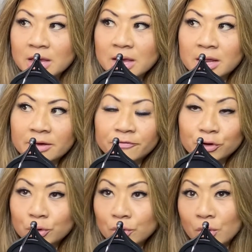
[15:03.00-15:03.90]
And if
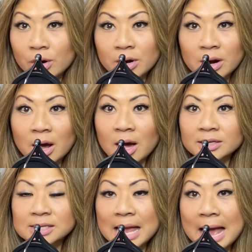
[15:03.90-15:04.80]
you are
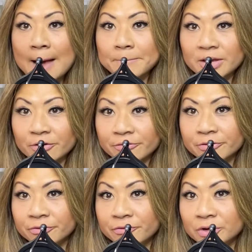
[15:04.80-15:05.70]
not happy or
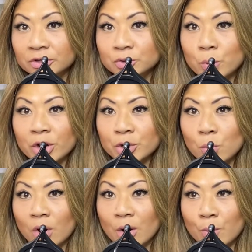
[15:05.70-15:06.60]
fulfilled where
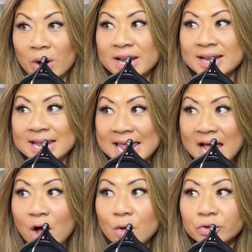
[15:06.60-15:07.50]
you are right now,